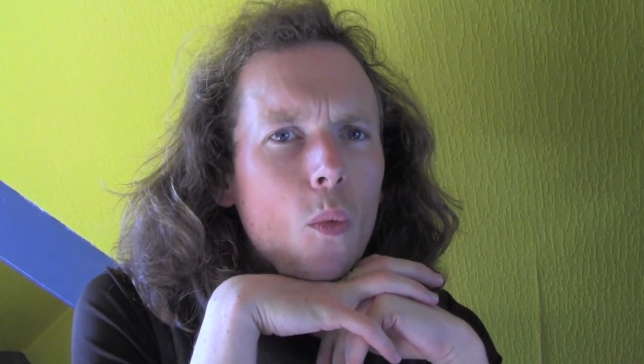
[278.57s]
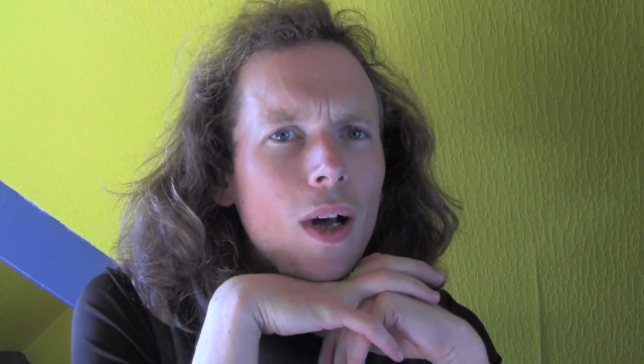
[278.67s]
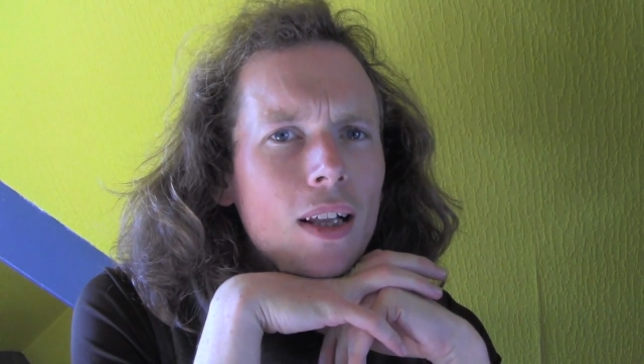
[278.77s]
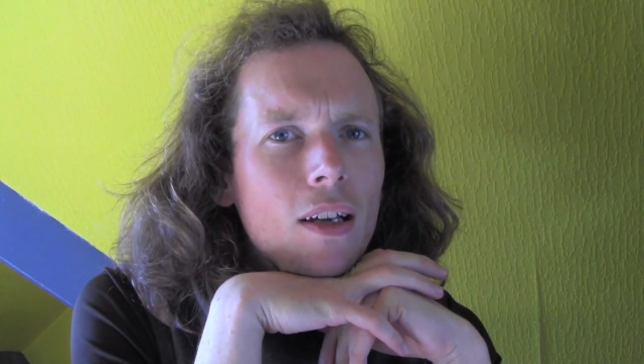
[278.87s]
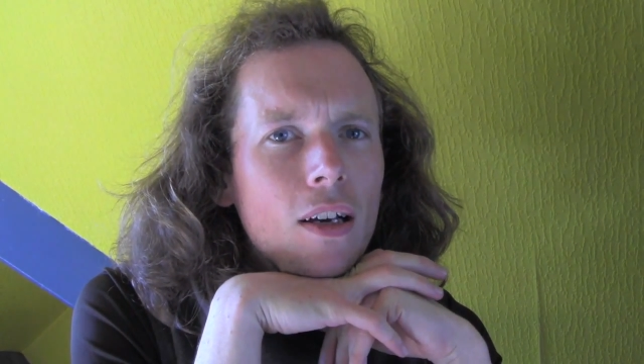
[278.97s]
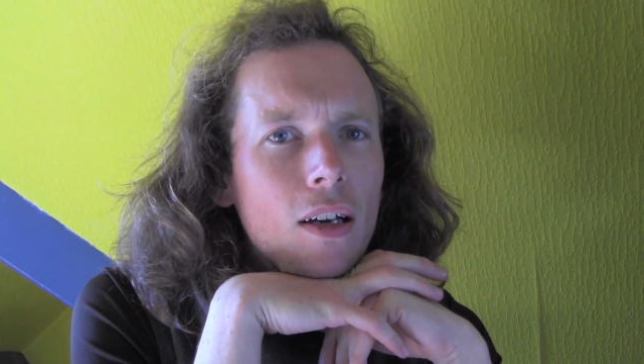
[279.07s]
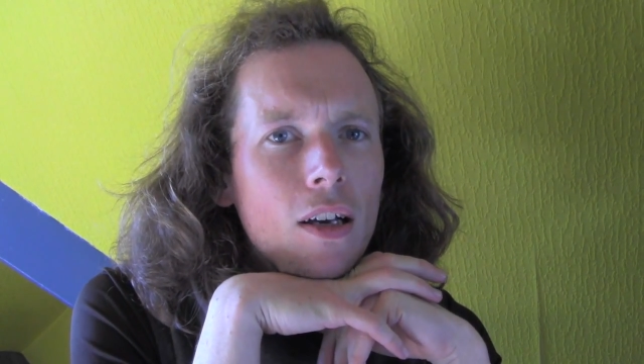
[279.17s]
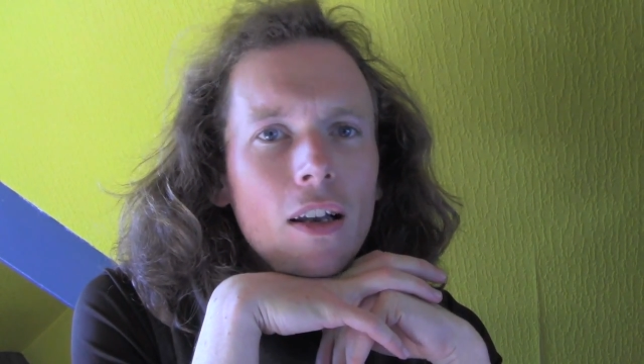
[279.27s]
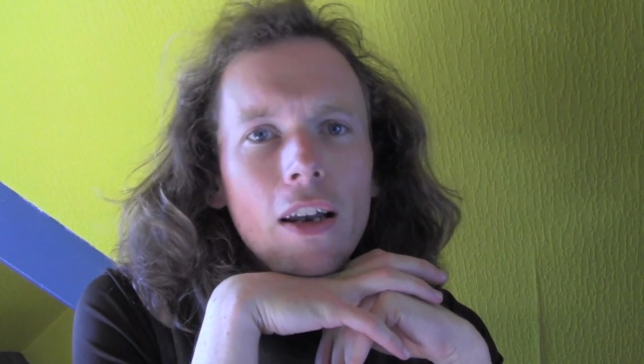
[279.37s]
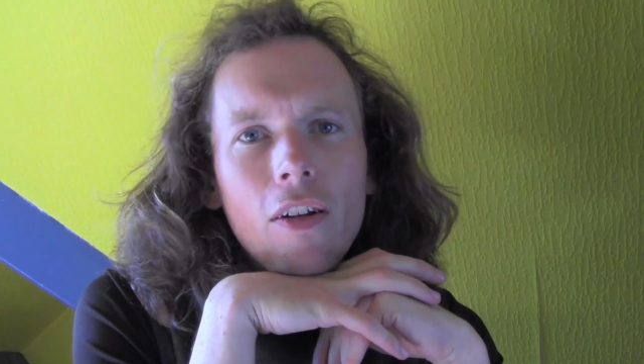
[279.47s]
Well,
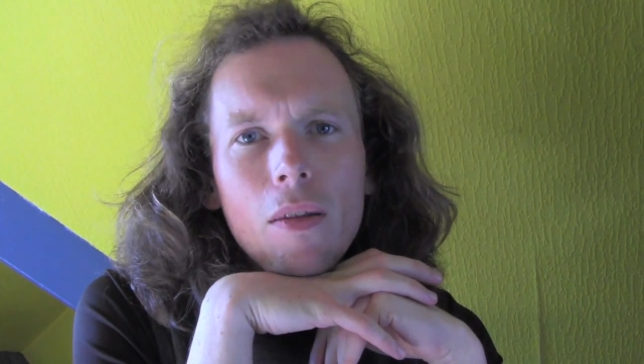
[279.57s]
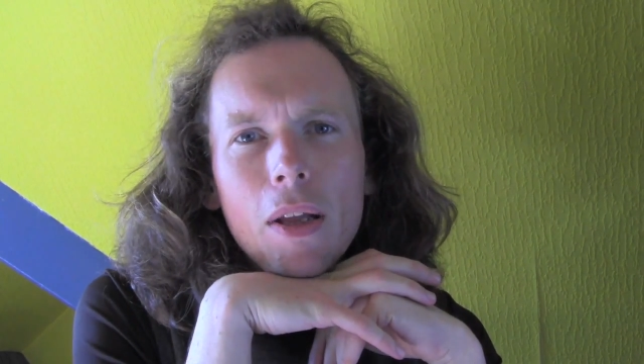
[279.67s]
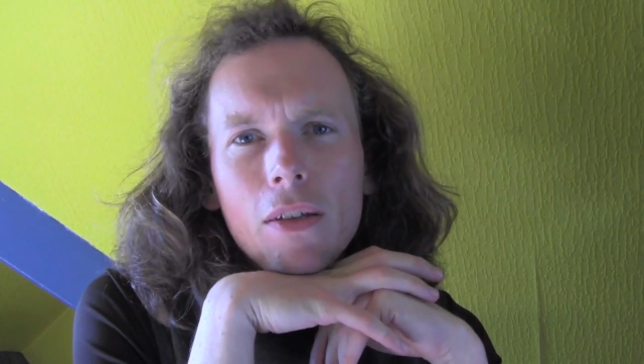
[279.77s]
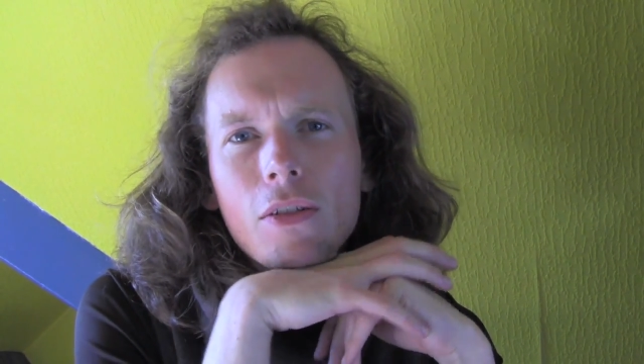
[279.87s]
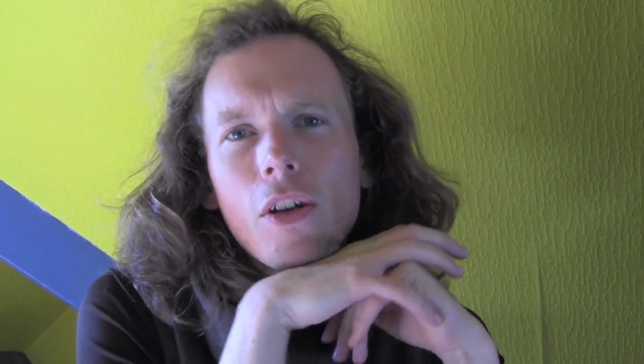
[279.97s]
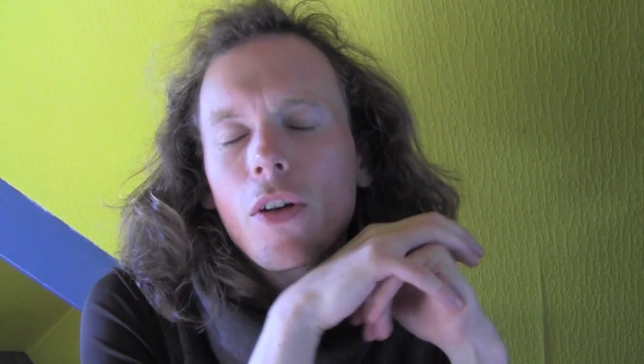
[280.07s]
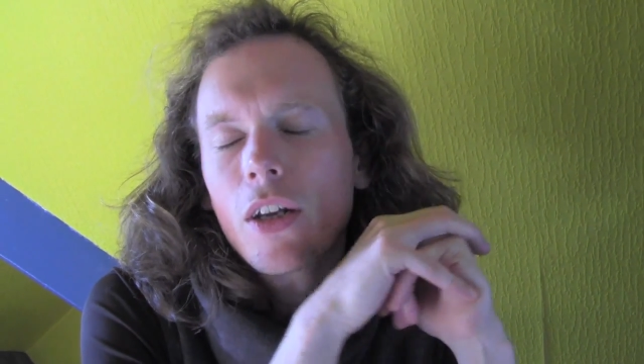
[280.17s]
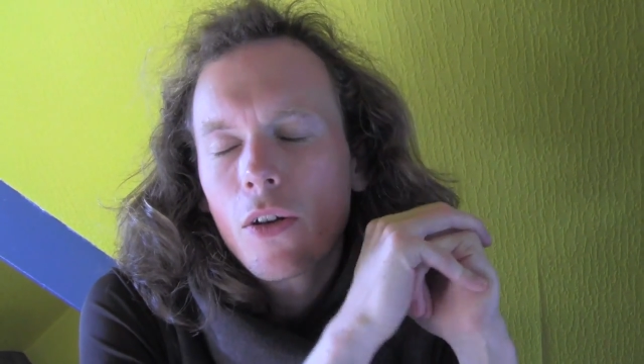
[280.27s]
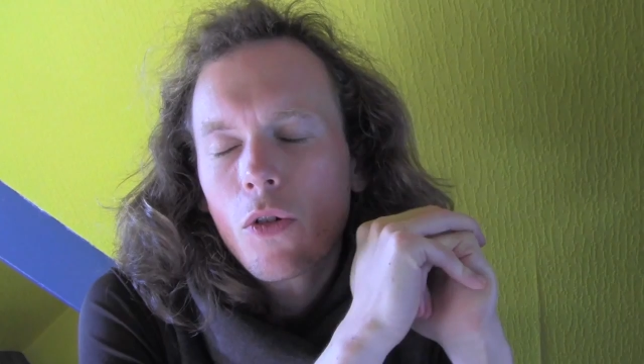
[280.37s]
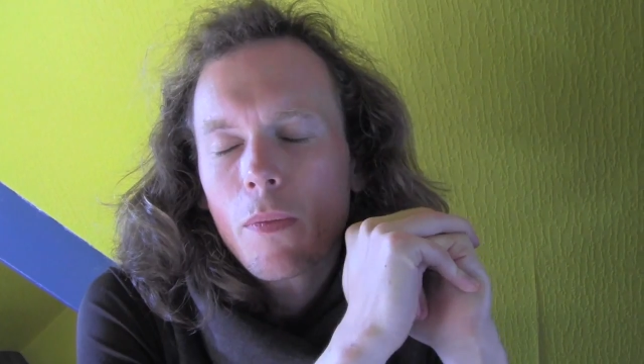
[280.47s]
earlier in the
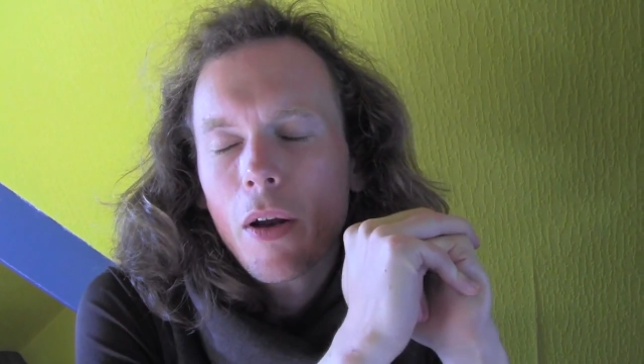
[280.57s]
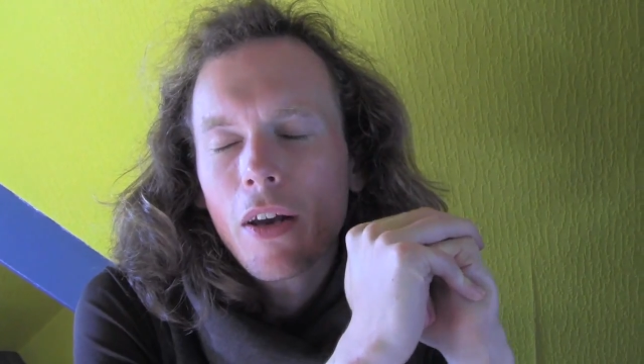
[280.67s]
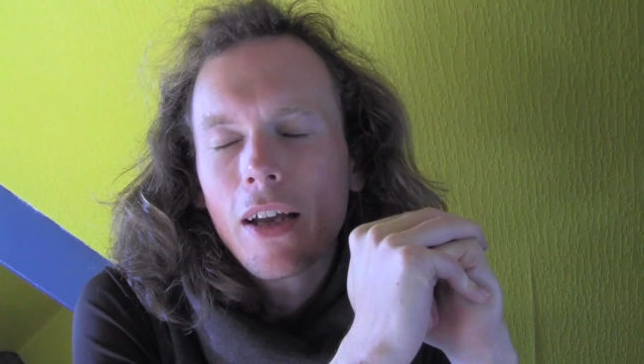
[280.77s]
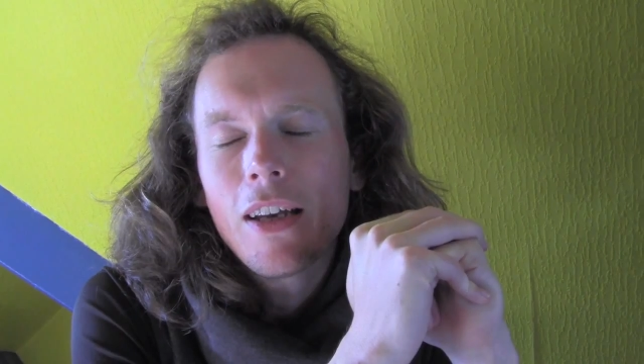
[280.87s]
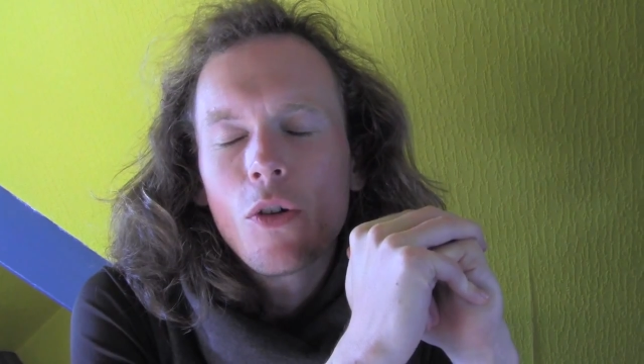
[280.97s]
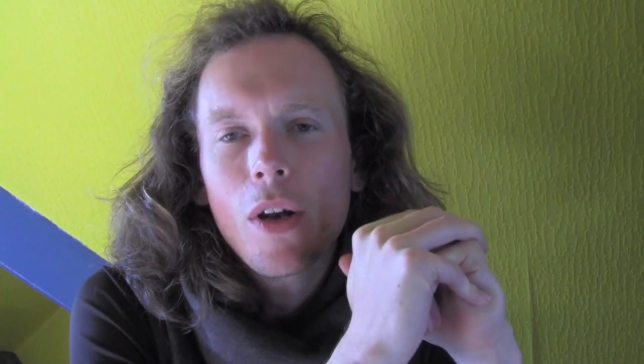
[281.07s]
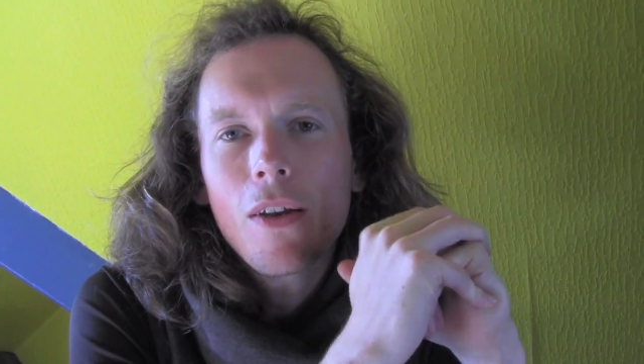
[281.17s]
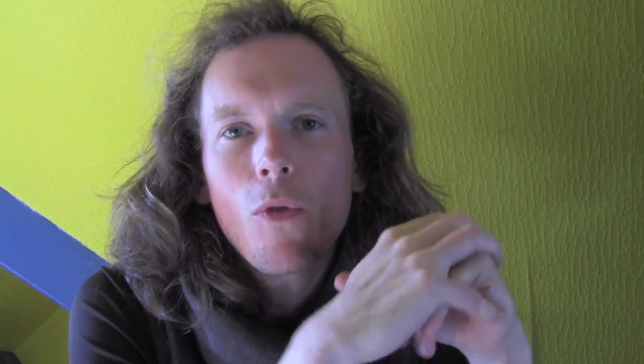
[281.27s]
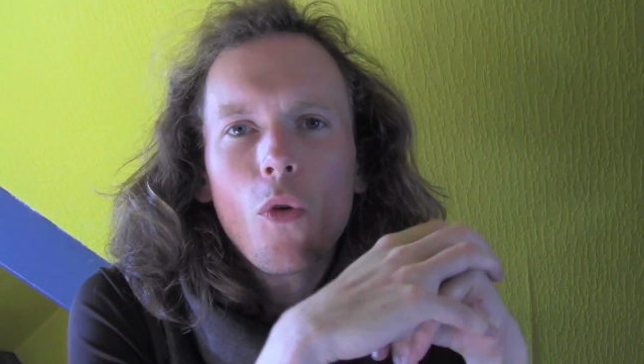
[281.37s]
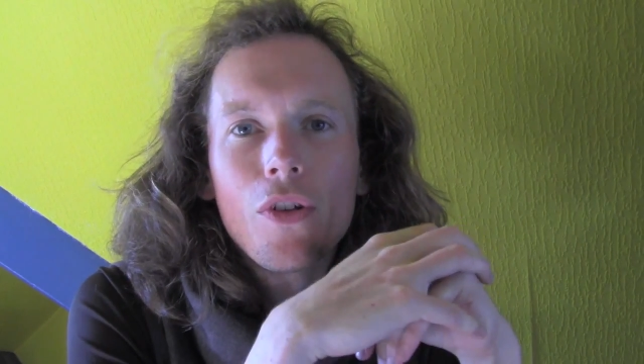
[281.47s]
Penciltonian, I talked about
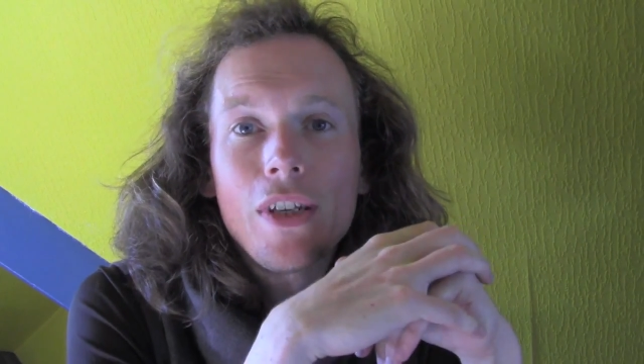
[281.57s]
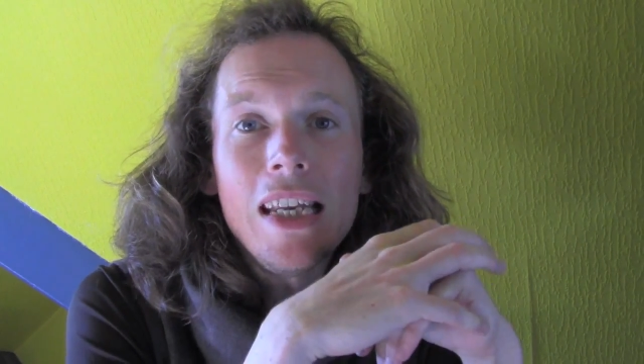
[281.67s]
1924's